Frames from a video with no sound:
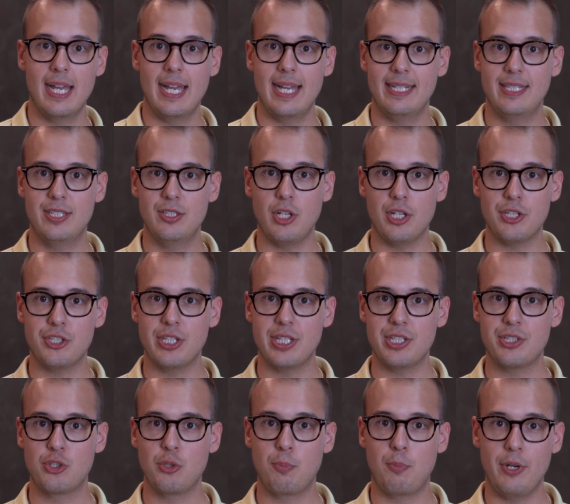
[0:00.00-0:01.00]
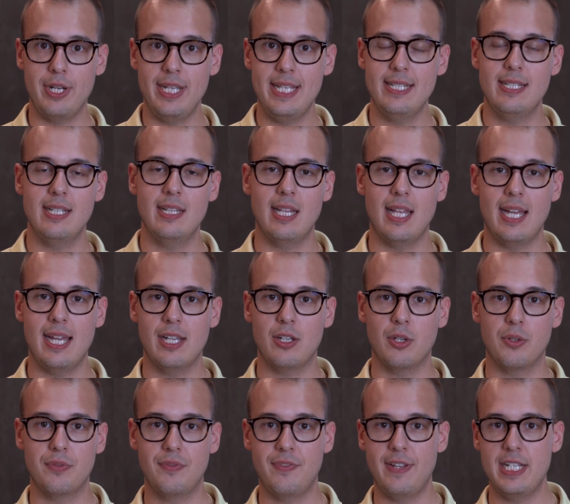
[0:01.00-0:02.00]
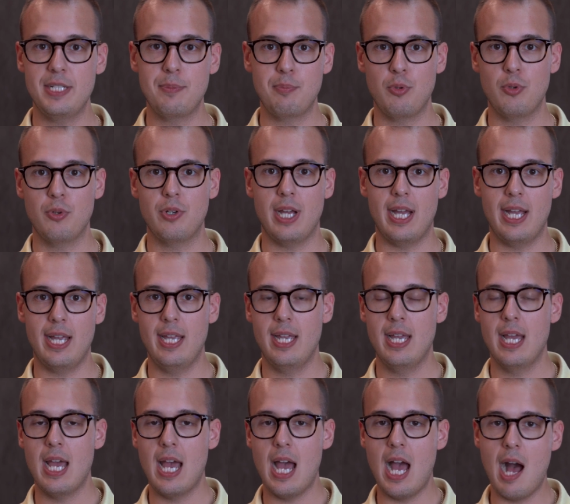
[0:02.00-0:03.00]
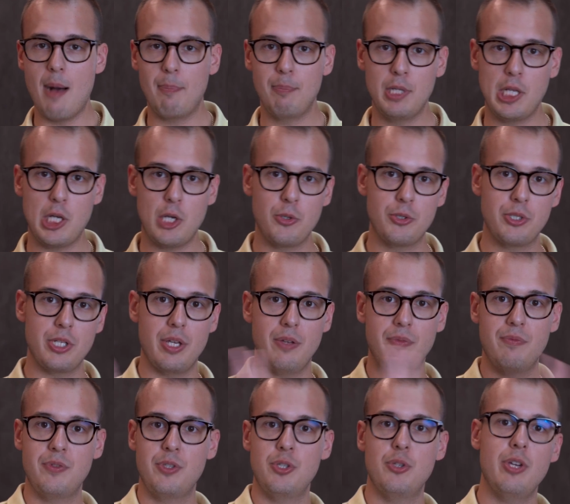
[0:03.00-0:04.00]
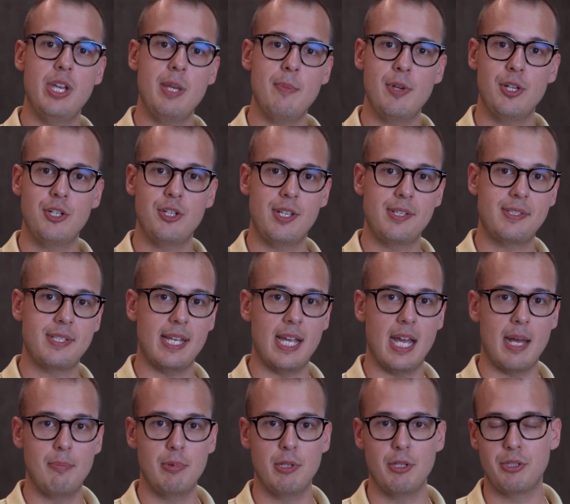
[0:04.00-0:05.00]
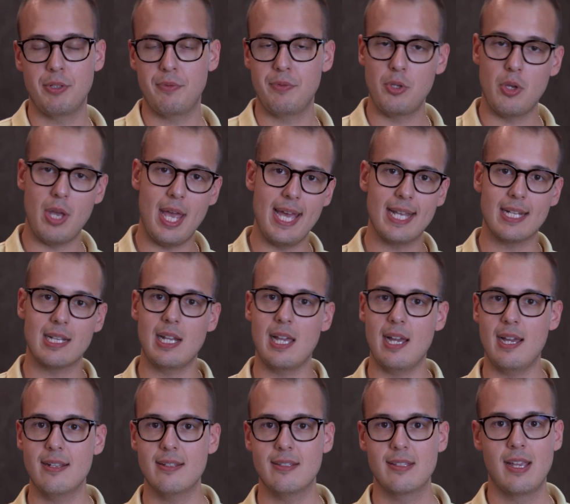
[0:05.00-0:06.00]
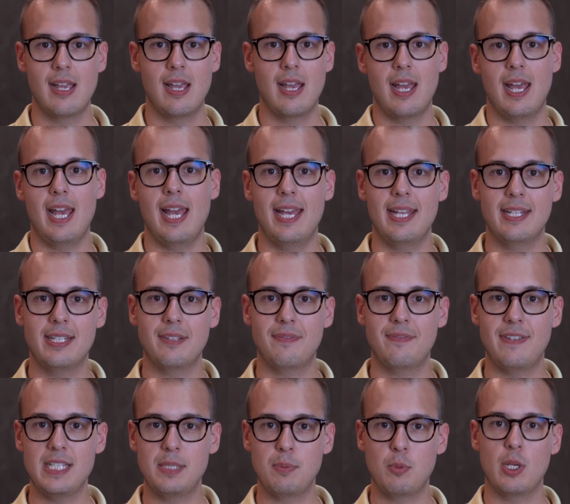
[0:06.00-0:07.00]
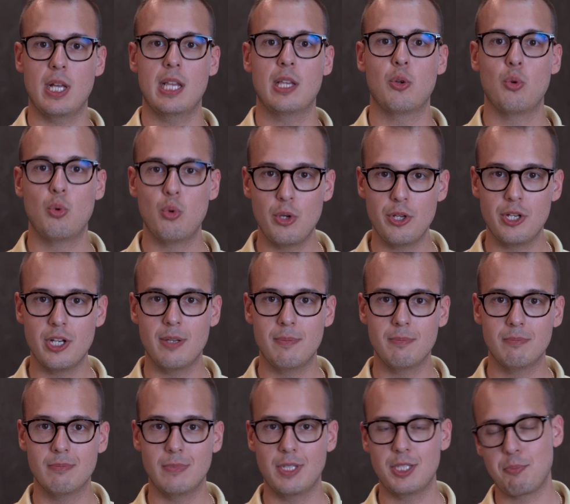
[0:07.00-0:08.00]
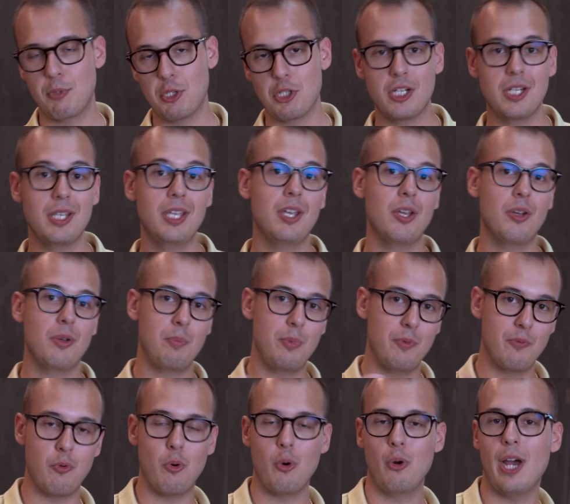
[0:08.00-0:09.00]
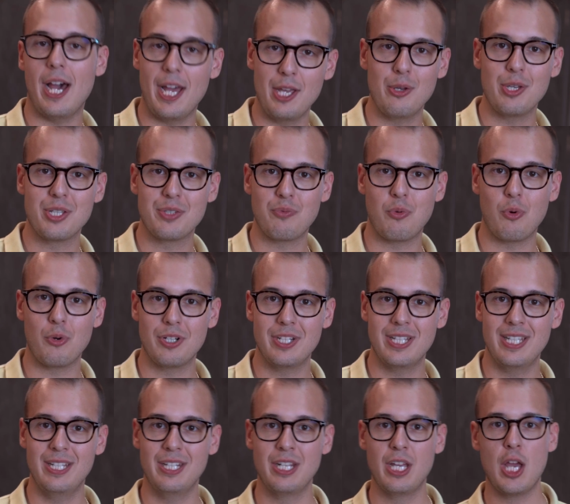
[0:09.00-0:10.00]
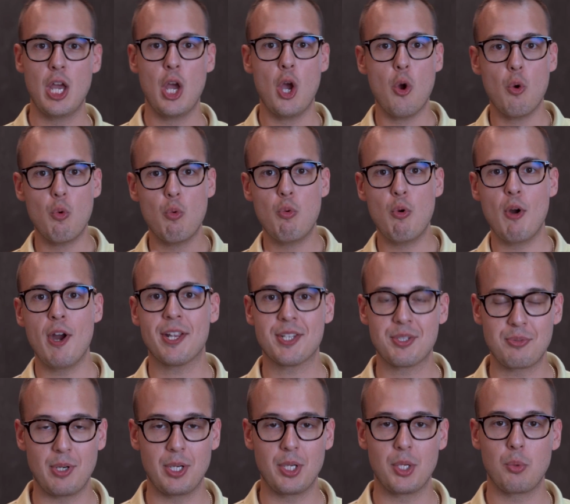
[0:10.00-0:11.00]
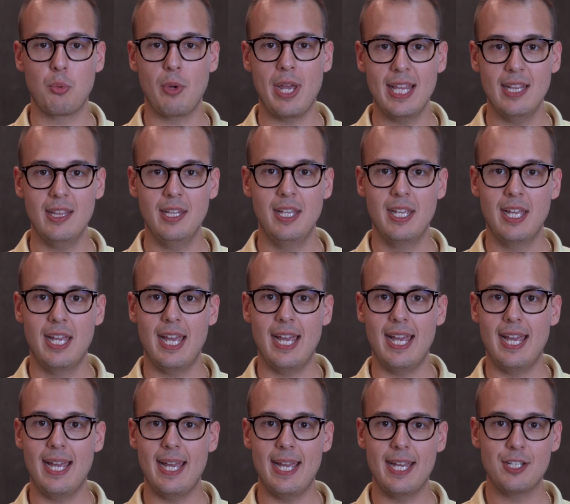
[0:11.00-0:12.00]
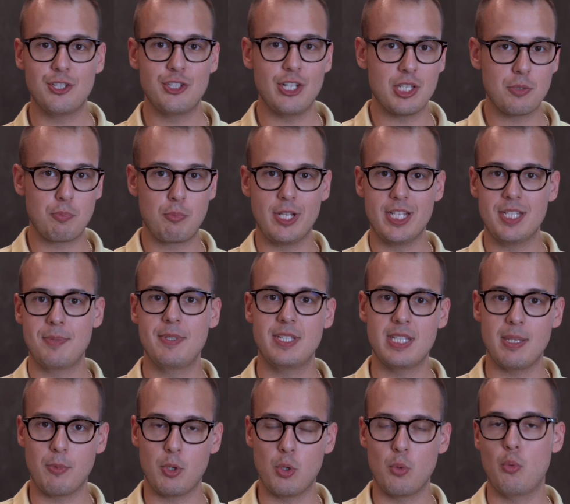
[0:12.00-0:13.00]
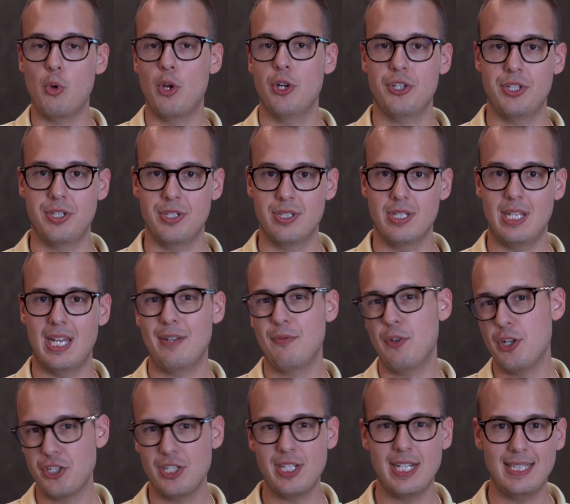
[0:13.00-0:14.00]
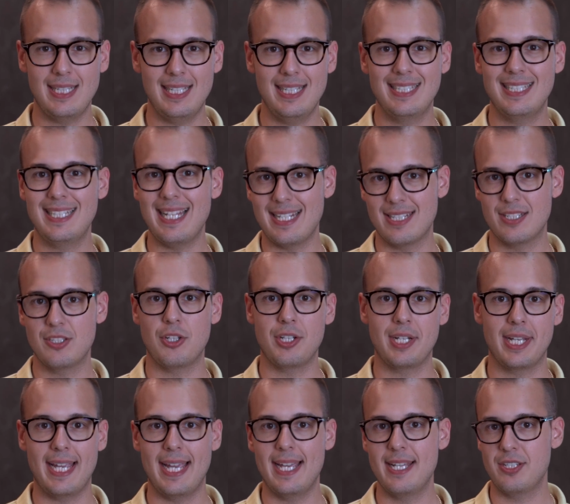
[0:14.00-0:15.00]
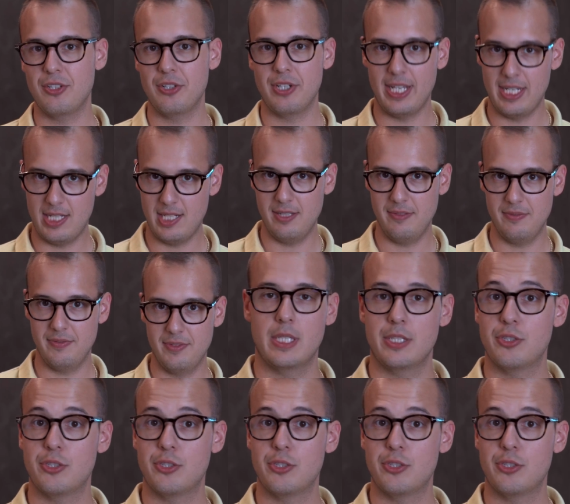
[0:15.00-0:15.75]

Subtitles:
It's not just super easy like on Facebook, I upload a few images, I upload a few headlines, and the Facebook algorithm, especially before iOS 14, works very well and just brings me some conversions. Unfortunately, that's not the case on native.